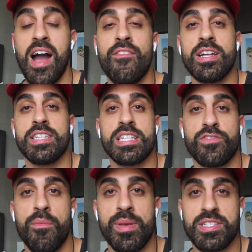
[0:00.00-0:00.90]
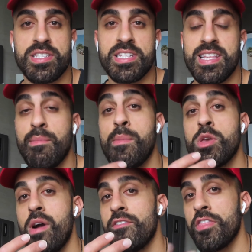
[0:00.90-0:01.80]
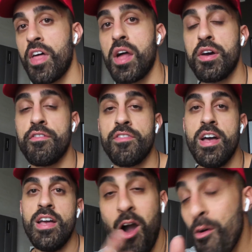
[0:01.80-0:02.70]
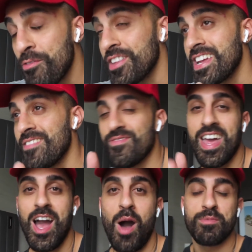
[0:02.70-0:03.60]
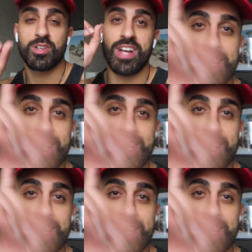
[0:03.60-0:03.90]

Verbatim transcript: 5 ideas for businesses that maybe you haven't thought of. Hopefully, they help. So